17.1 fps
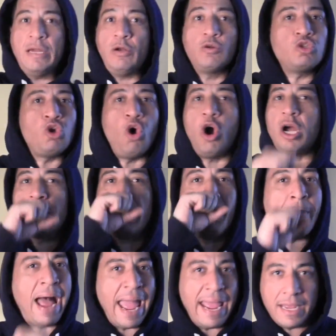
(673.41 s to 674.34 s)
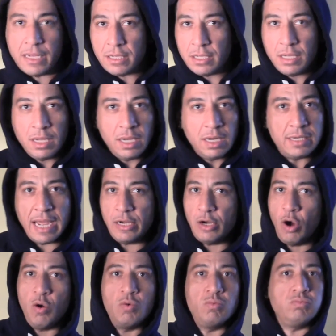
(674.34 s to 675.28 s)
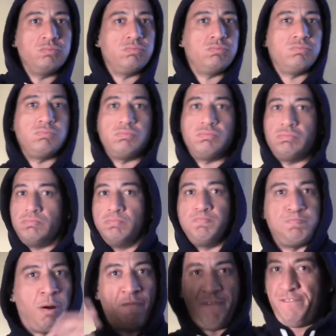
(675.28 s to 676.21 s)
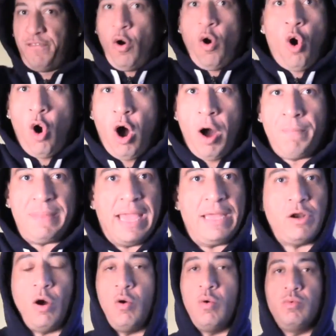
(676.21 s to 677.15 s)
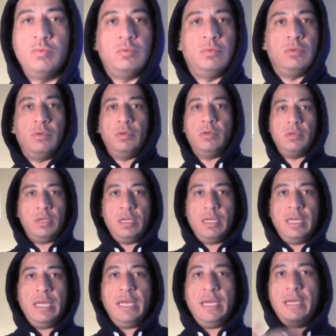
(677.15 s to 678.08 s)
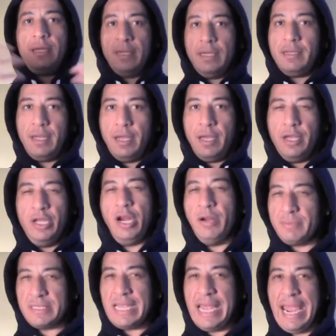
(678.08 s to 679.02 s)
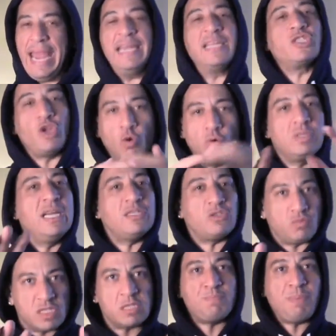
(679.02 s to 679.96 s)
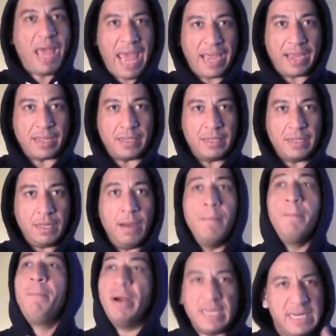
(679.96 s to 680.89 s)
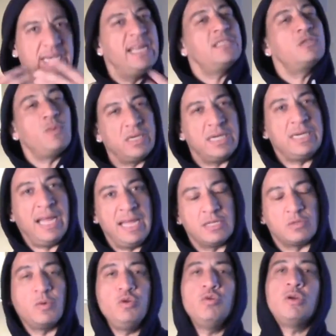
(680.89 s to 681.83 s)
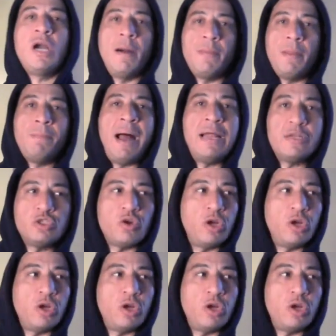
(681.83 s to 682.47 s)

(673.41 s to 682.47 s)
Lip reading: They don't talk on the mic. They don't perform. They don't, you know what I'm saying? And there's no disrespect. But it is what it is. When you come to my